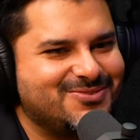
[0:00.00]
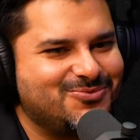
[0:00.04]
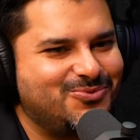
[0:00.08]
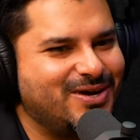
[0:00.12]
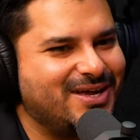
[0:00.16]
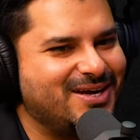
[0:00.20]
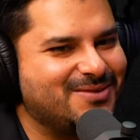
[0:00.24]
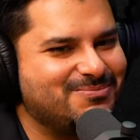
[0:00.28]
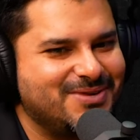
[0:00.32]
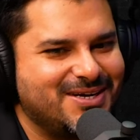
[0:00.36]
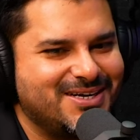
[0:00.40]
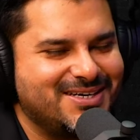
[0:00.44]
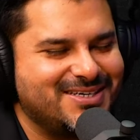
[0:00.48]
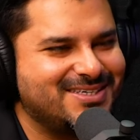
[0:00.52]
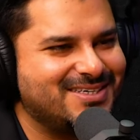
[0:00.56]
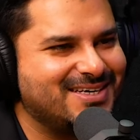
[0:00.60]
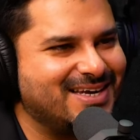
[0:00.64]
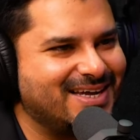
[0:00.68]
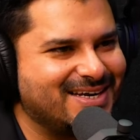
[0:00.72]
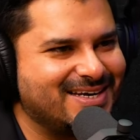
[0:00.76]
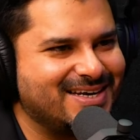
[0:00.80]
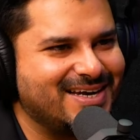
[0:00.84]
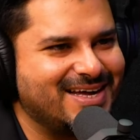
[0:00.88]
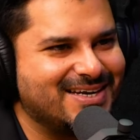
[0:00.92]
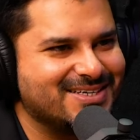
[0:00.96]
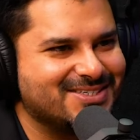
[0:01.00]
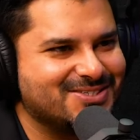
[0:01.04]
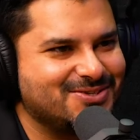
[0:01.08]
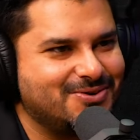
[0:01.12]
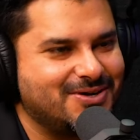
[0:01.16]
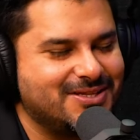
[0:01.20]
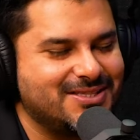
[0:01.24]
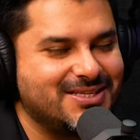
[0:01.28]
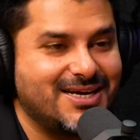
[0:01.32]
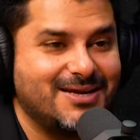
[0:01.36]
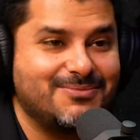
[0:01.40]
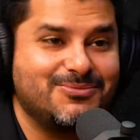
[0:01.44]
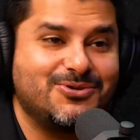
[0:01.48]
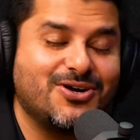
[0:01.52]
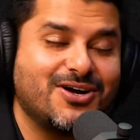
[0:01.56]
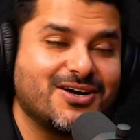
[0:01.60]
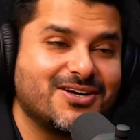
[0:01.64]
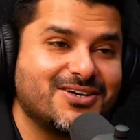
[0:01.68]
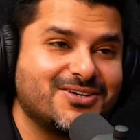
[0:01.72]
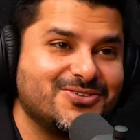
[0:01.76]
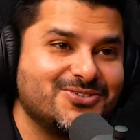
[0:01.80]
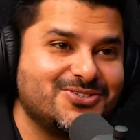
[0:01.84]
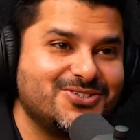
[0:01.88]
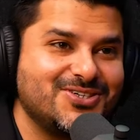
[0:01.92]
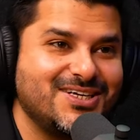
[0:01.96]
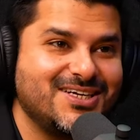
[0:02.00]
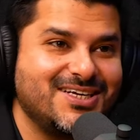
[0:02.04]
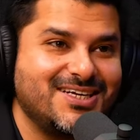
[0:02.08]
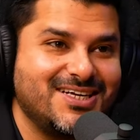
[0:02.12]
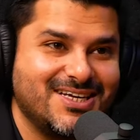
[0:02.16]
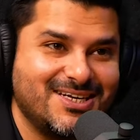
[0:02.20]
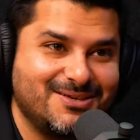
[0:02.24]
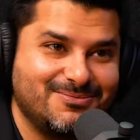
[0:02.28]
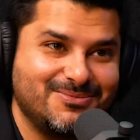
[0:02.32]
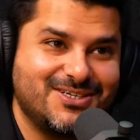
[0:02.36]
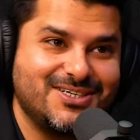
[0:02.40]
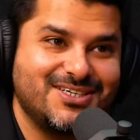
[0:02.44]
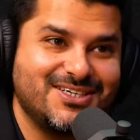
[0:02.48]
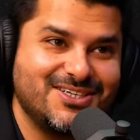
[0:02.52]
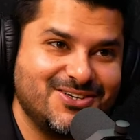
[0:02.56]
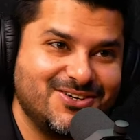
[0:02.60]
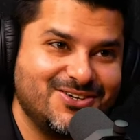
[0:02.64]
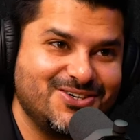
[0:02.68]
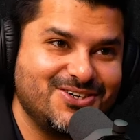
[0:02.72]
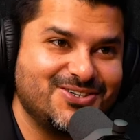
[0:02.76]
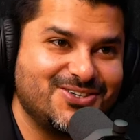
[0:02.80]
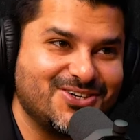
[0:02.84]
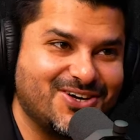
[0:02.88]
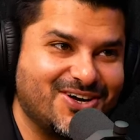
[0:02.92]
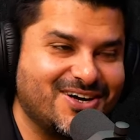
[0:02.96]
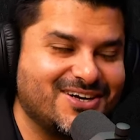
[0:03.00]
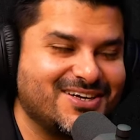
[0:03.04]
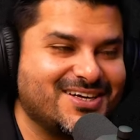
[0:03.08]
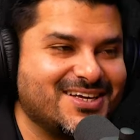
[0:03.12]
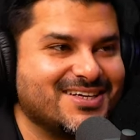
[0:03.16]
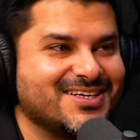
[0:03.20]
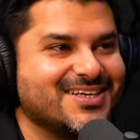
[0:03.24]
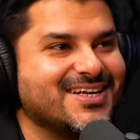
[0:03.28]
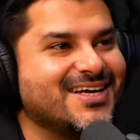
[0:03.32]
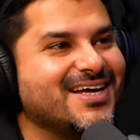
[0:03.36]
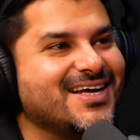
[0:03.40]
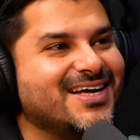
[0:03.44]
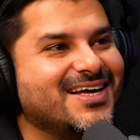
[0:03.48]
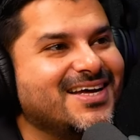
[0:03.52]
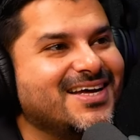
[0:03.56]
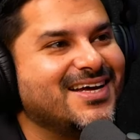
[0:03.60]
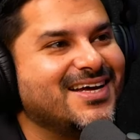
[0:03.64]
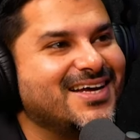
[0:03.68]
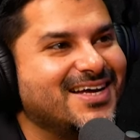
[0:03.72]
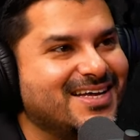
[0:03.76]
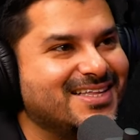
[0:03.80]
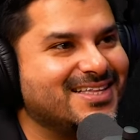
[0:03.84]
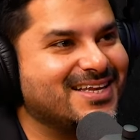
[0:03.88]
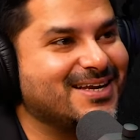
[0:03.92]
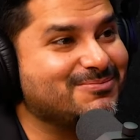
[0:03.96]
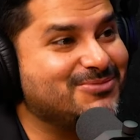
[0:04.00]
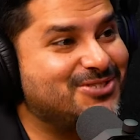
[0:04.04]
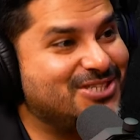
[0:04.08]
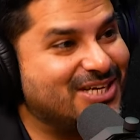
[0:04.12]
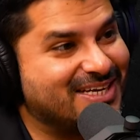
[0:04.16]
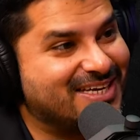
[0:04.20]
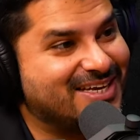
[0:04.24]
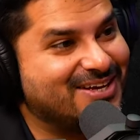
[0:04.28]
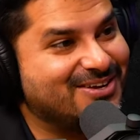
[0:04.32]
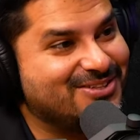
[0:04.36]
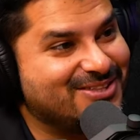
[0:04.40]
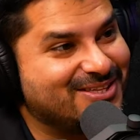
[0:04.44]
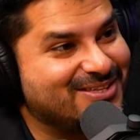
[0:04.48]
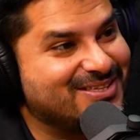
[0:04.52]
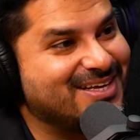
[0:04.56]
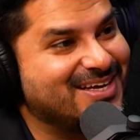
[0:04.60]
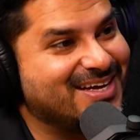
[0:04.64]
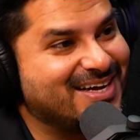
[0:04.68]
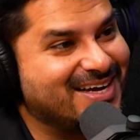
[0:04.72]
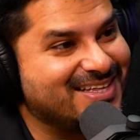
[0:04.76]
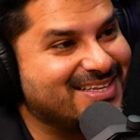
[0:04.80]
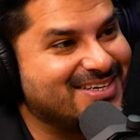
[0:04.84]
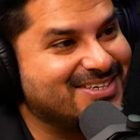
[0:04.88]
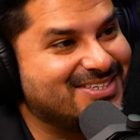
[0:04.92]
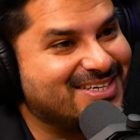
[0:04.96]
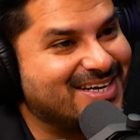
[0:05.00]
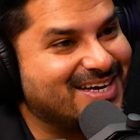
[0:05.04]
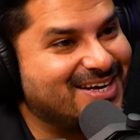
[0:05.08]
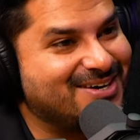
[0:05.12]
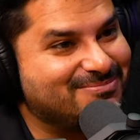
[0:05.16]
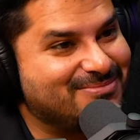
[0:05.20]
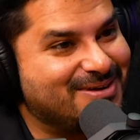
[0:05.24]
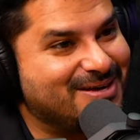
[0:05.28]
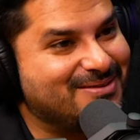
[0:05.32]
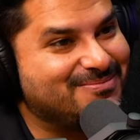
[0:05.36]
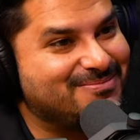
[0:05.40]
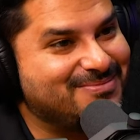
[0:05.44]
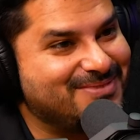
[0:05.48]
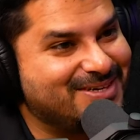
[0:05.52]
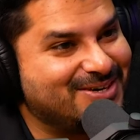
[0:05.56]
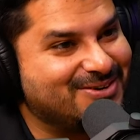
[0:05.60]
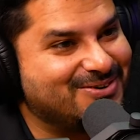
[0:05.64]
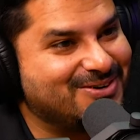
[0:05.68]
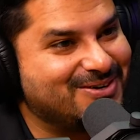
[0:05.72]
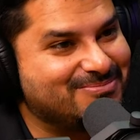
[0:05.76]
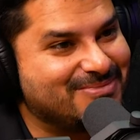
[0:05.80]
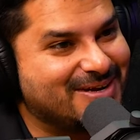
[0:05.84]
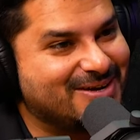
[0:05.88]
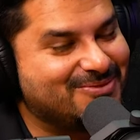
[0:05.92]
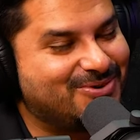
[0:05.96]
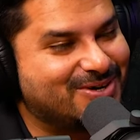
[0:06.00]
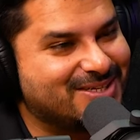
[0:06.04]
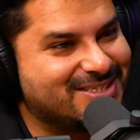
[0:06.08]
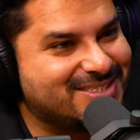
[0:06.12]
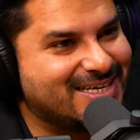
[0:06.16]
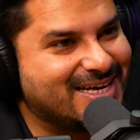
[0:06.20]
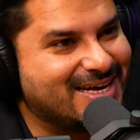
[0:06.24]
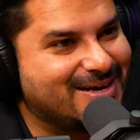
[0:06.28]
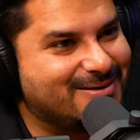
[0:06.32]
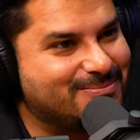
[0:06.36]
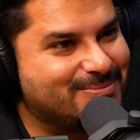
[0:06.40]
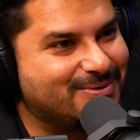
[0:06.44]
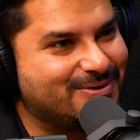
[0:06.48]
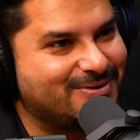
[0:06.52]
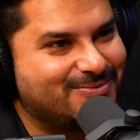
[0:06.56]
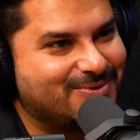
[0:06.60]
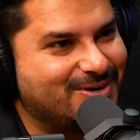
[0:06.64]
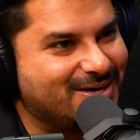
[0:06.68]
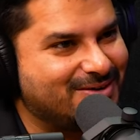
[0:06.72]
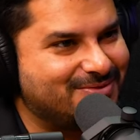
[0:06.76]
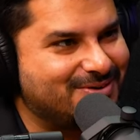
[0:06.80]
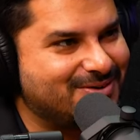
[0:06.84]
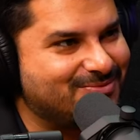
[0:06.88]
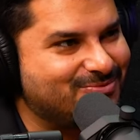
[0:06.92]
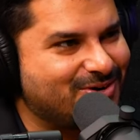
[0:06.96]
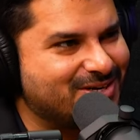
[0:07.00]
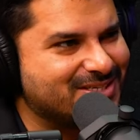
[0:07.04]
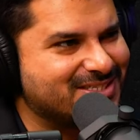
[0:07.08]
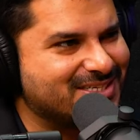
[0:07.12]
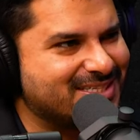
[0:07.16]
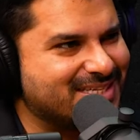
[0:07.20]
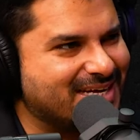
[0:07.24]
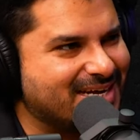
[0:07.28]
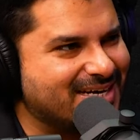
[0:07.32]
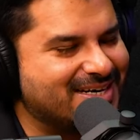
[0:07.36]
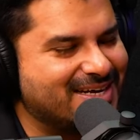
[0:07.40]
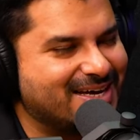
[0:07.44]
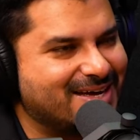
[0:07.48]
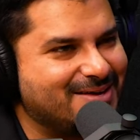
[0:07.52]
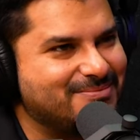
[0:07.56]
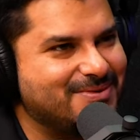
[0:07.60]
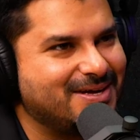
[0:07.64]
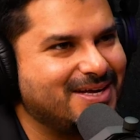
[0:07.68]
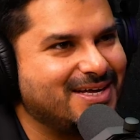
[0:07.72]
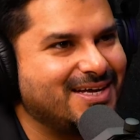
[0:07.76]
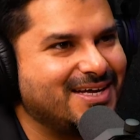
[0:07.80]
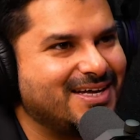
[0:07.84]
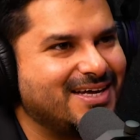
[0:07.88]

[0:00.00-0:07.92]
Wait a minute, like let us know. And then I'm talking to Srini and I'm continuing to talk and and then I'm checking on the other side in my you know in my WhatsApp or whatever it was at that time.